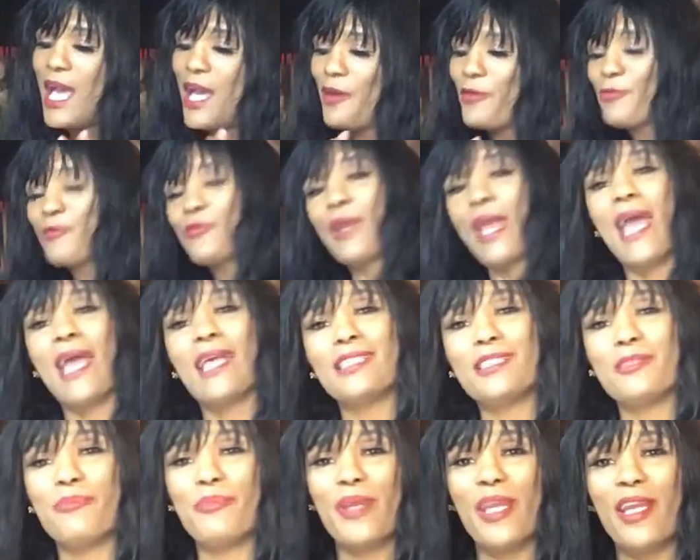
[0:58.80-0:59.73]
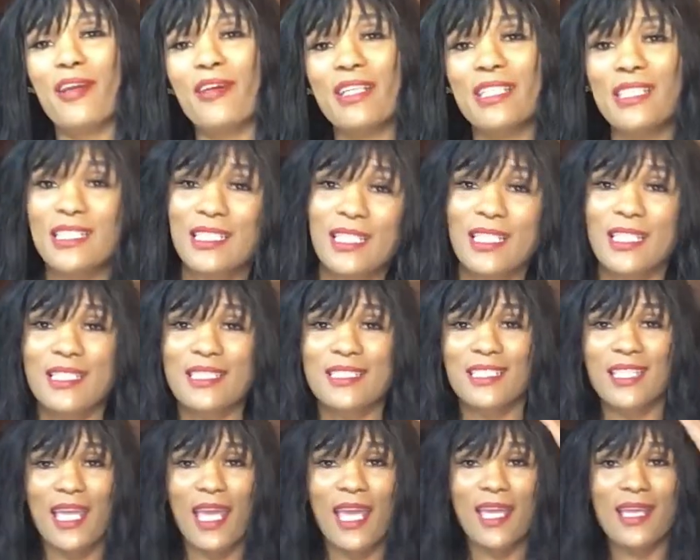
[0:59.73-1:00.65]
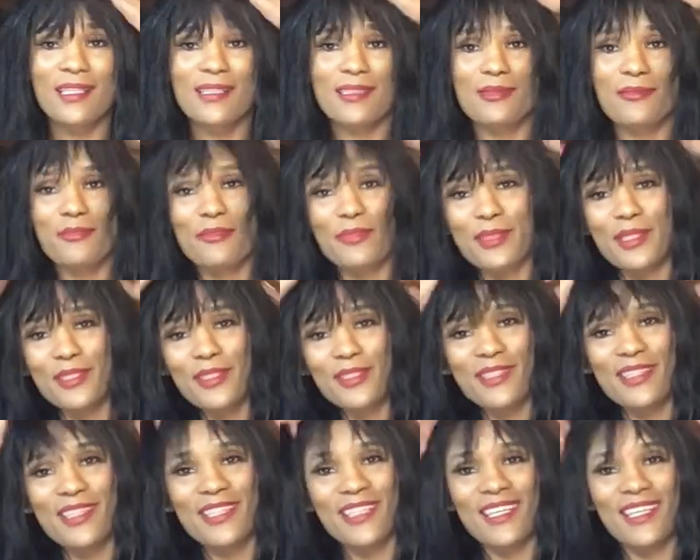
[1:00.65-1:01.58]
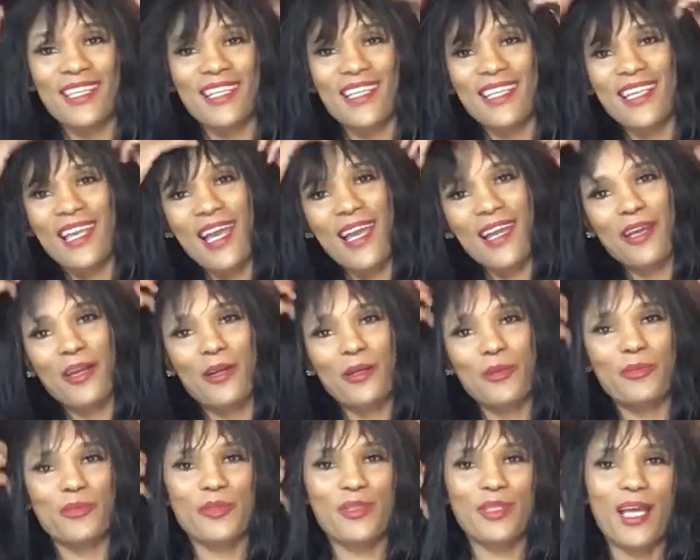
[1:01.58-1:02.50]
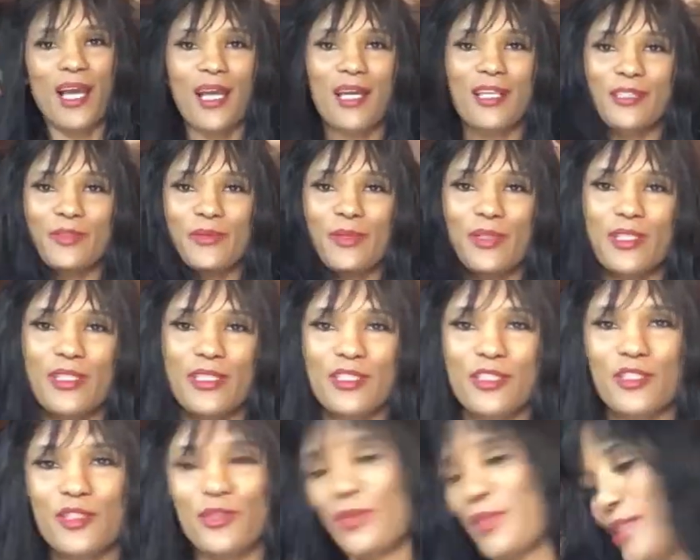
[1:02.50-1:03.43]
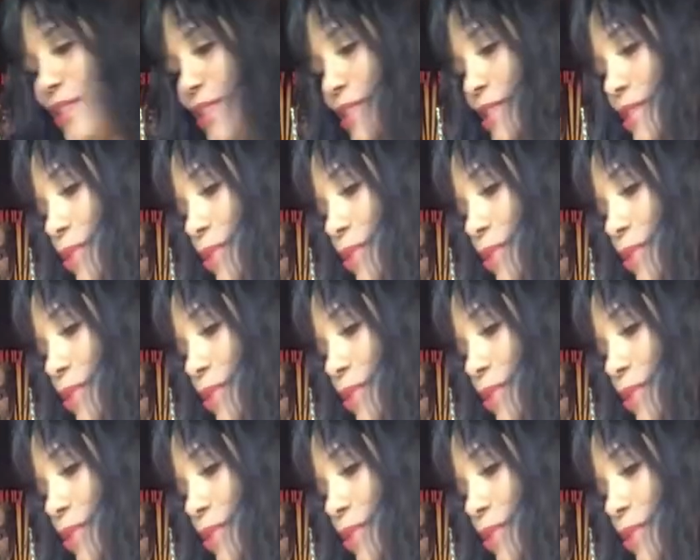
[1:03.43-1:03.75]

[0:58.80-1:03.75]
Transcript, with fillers: Raspberry Cheesecake Smoothie. I hope you guys will enjoy this